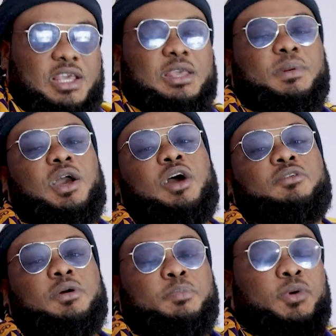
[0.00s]
Keeping It
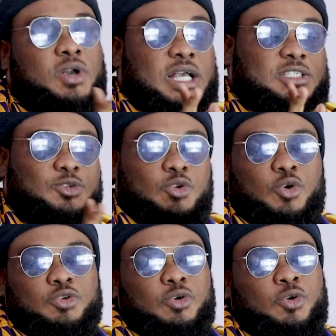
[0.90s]
100 podcast is on
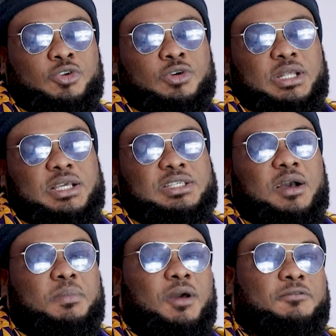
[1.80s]
all audio digital
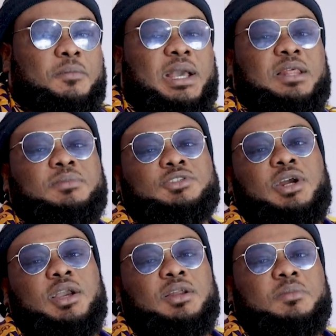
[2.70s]
platform. My name is
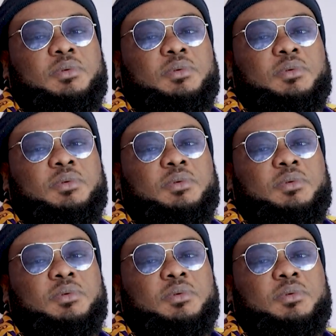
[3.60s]
Stryka the